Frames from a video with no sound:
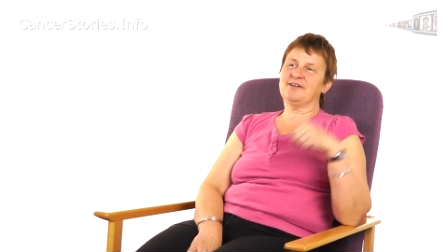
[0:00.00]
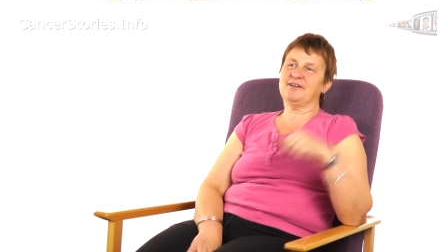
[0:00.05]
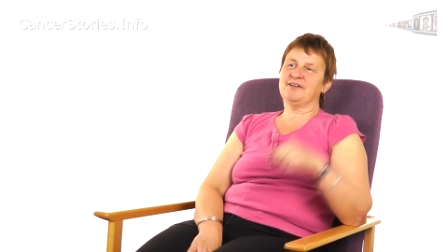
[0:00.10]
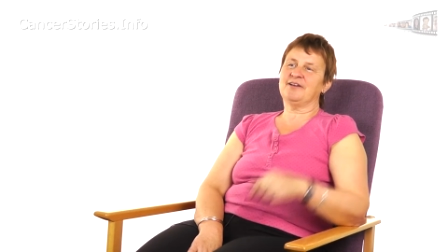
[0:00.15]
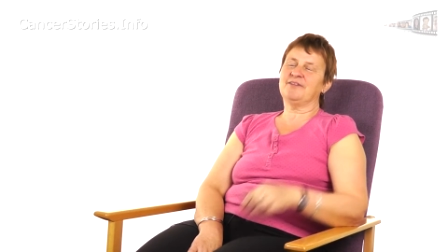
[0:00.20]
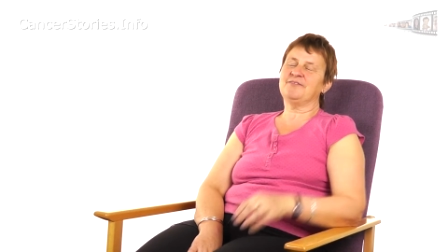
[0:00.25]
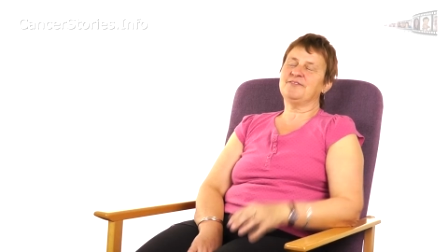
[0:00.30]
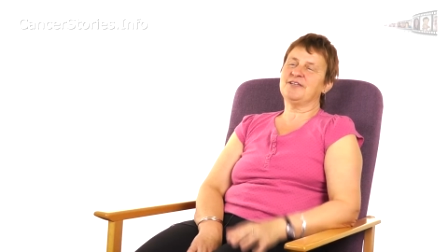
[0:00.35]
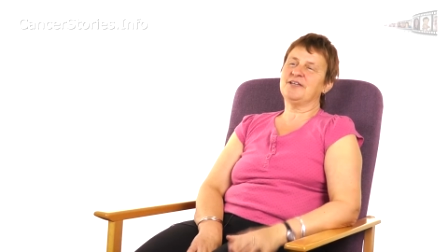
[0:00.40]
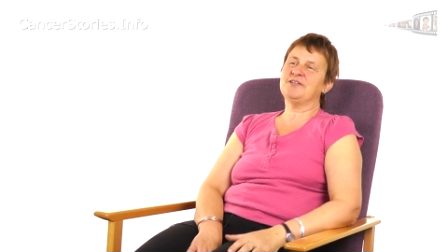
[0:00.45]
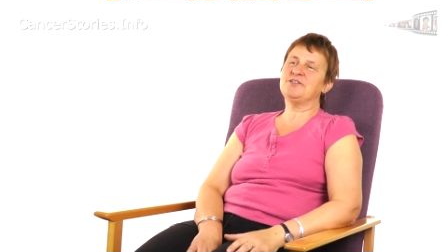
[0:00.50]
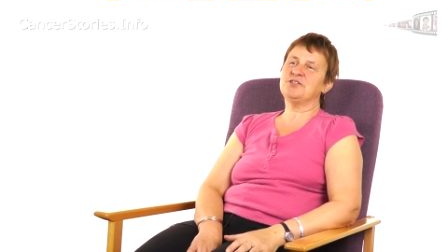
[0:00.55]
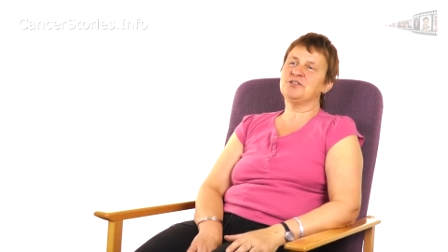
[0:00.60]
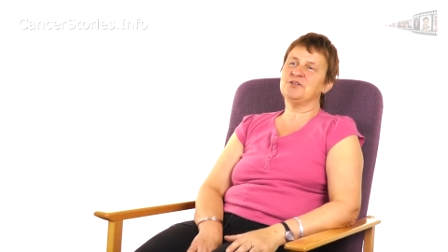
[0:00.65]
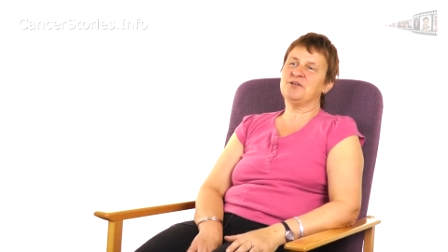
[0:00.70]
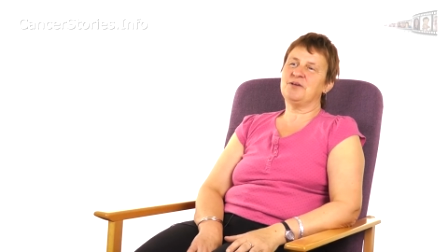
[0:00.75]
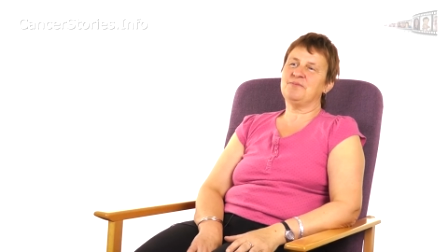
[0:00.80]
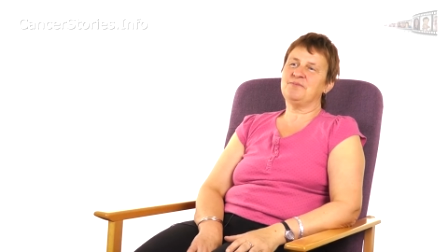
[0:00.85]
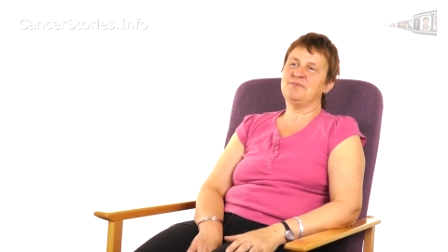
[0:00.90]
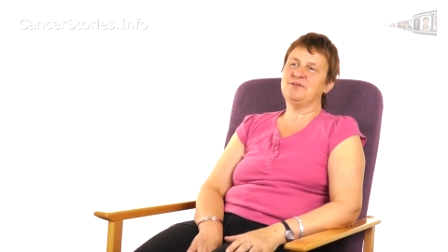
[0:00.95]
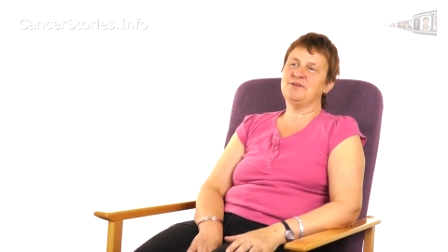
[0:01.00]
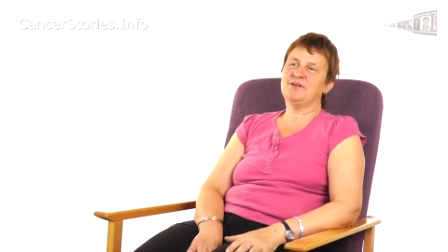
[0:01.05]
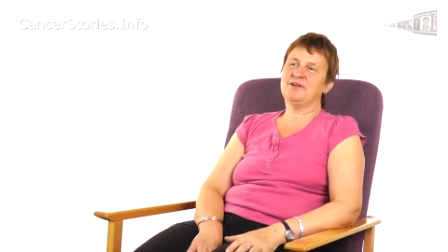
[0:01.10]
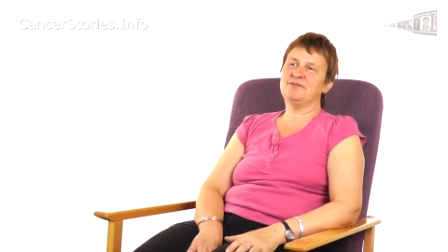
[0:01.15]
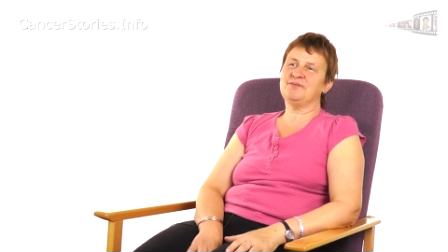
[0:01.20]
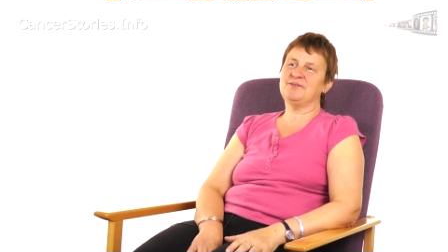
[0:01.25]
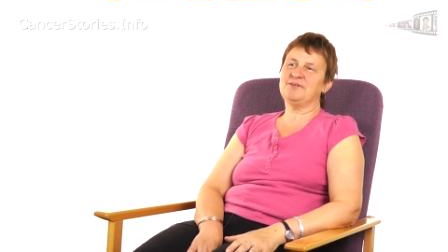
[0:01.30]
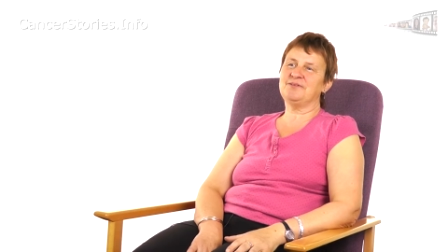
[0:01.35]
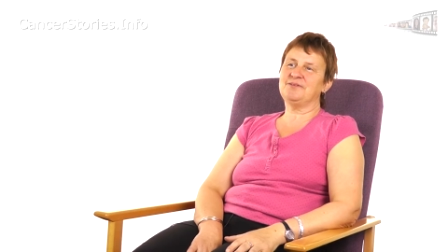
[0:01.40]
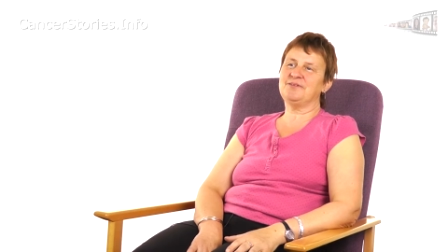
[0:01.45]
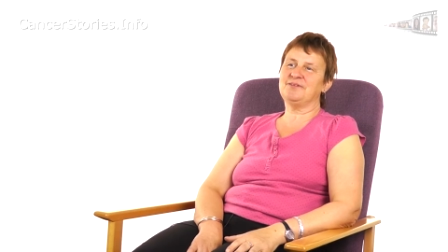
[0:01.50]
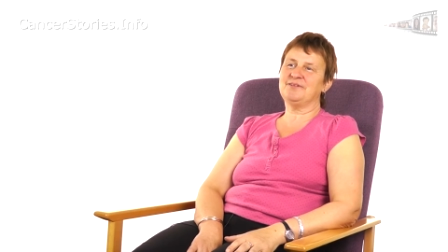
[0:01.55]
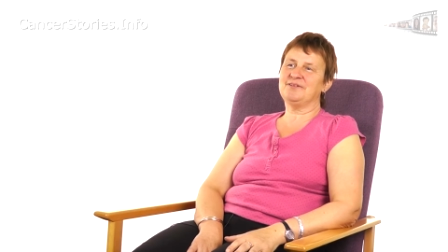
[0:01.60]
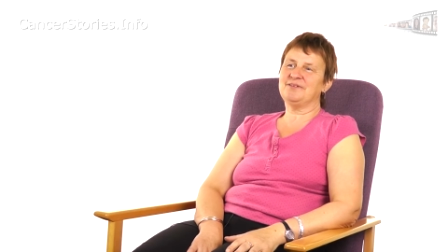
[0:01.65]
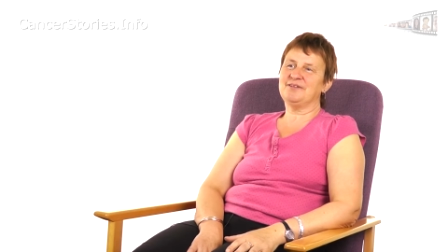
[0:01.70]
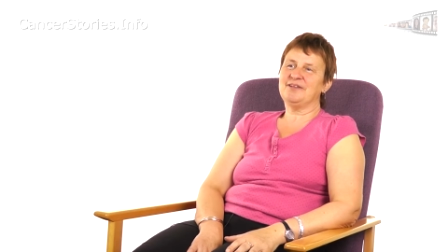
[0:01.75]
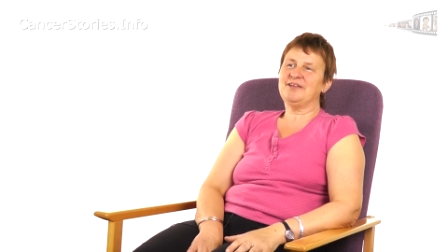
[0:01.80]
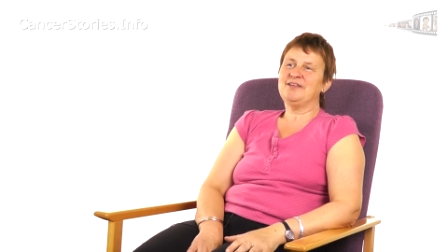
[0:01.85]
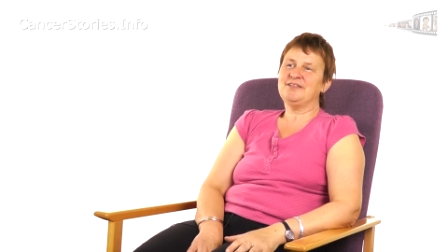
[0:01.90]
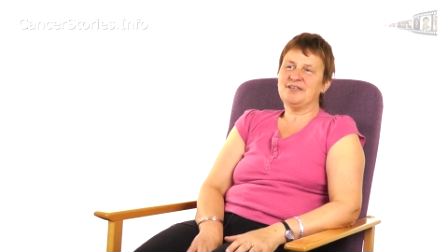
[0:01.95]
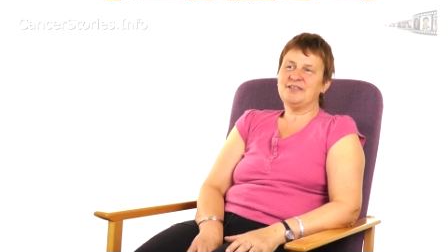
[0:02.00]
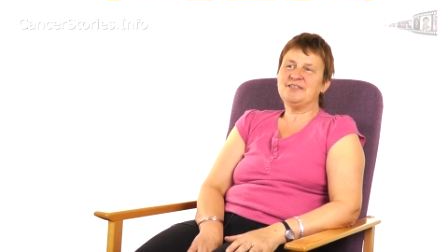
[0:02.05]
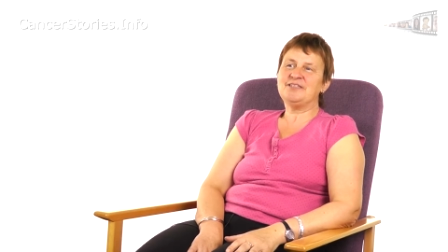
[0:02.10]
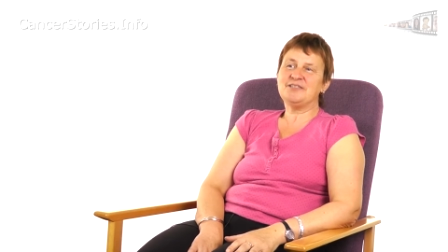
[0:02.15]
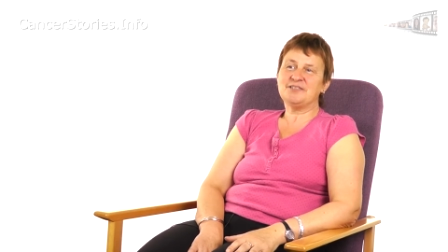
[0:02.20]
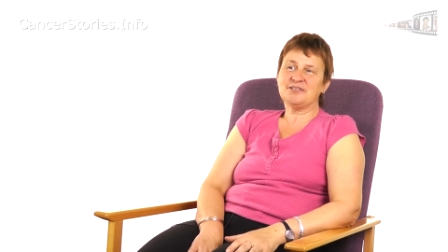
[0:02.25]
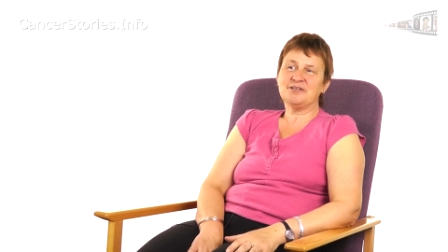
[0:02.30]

And I've said to him, it